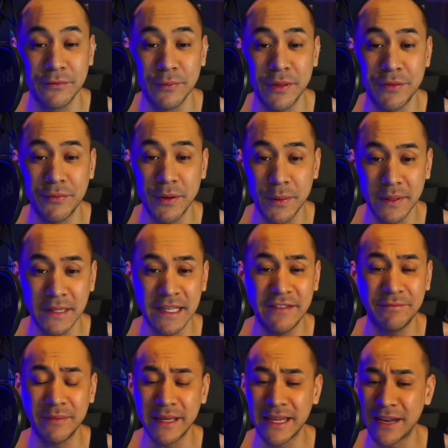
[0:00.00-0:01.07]
We throw a
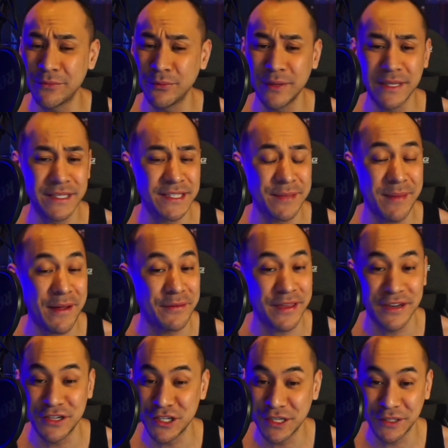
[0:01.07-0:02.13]
Leaf Blade, and we somehow
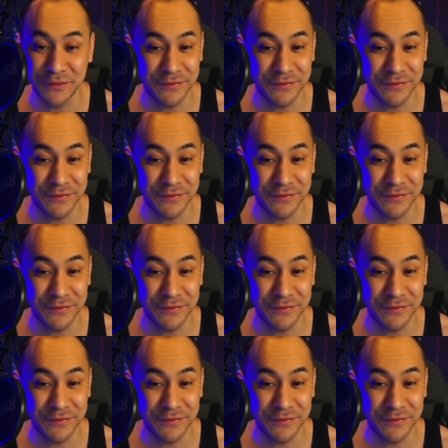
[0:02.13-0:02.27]
get a shield